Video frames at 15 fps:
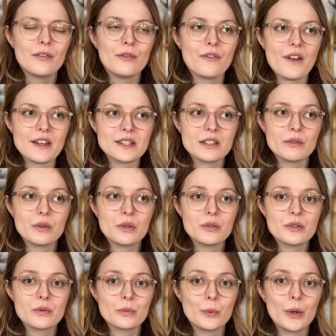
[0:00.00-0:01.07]

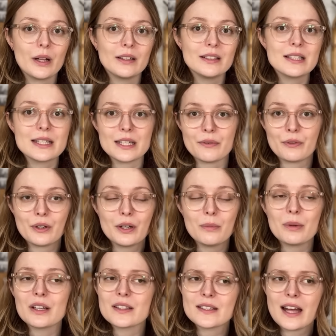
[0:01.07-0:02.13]
festivals will differ,
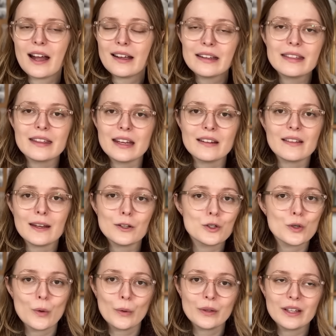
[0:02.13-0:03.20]
because I think they
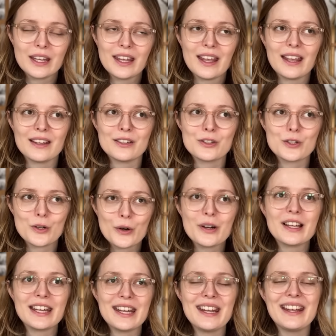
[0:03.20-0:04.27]

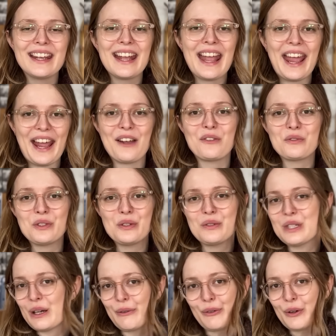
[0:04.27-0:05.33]
surely have to
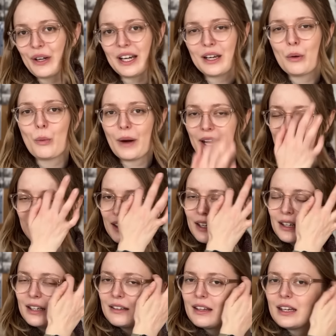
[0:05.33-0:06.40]
differ in a way.
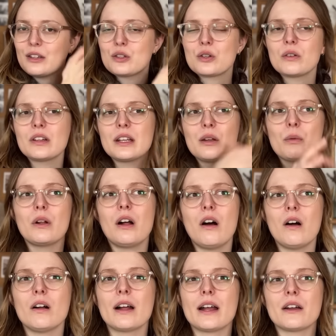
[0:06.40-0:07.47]
They surely will
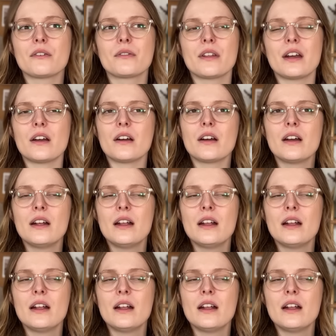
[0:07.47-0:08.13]
all have their